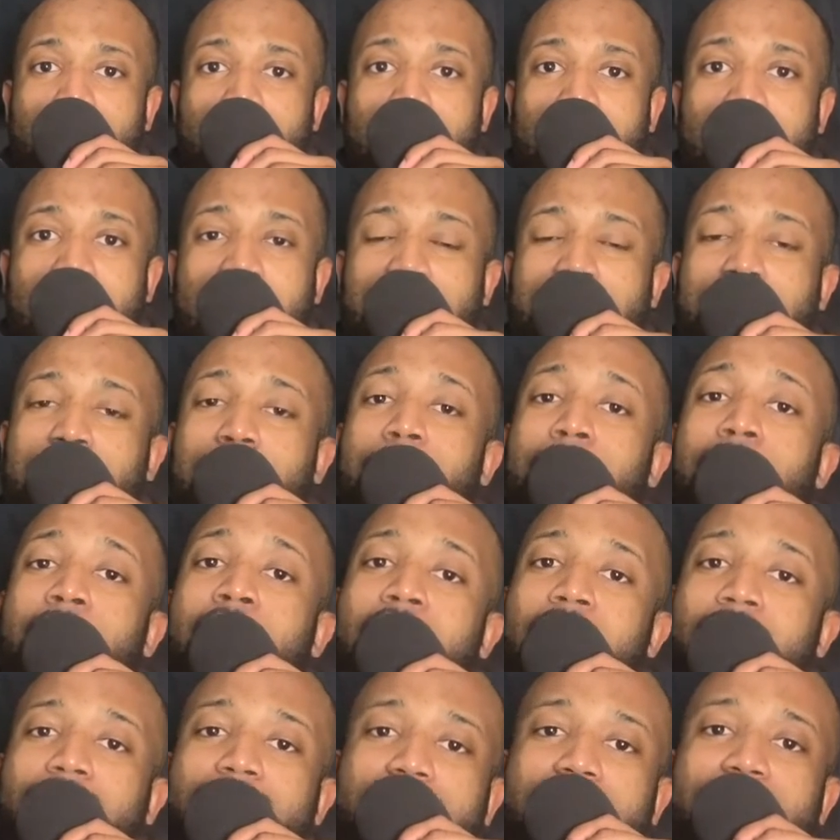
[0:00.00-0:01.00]
as a
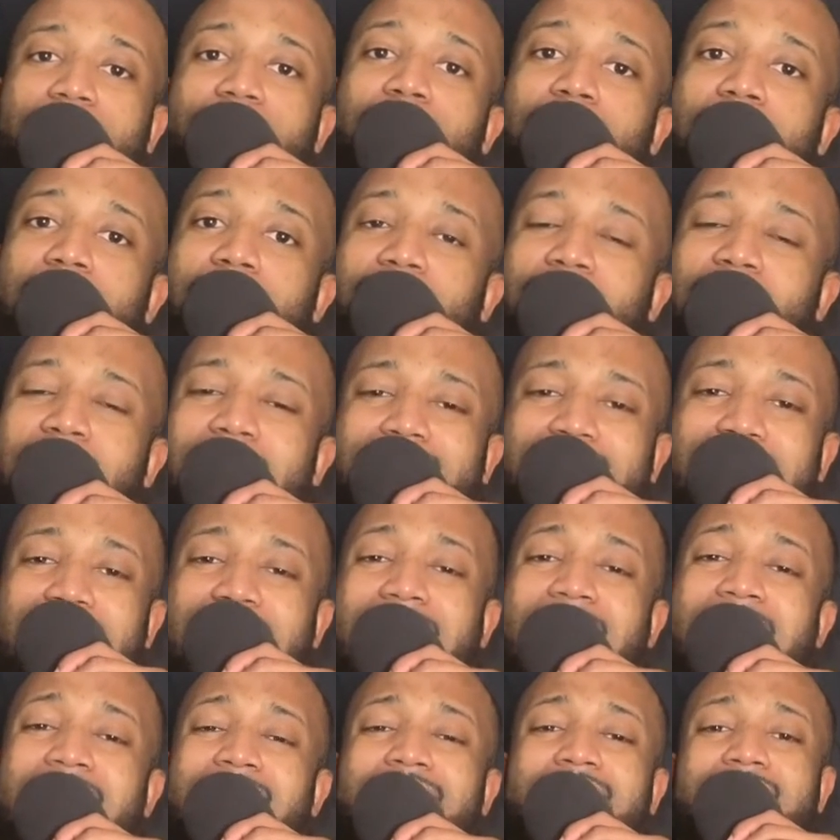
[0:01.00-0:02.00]
mask for the fact that
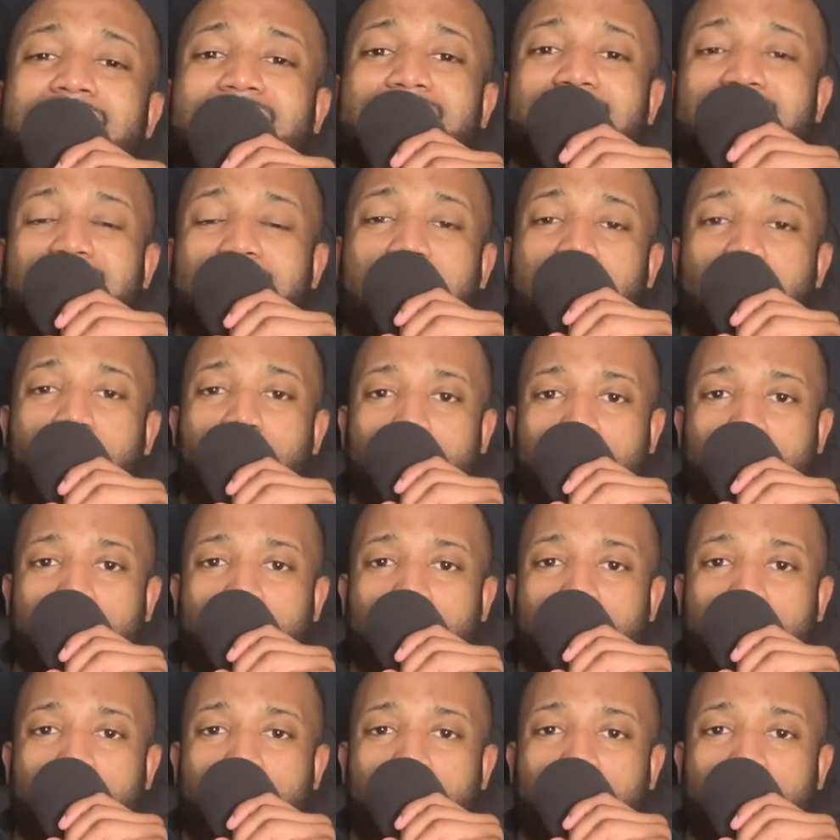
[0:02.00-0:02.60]
I needed help.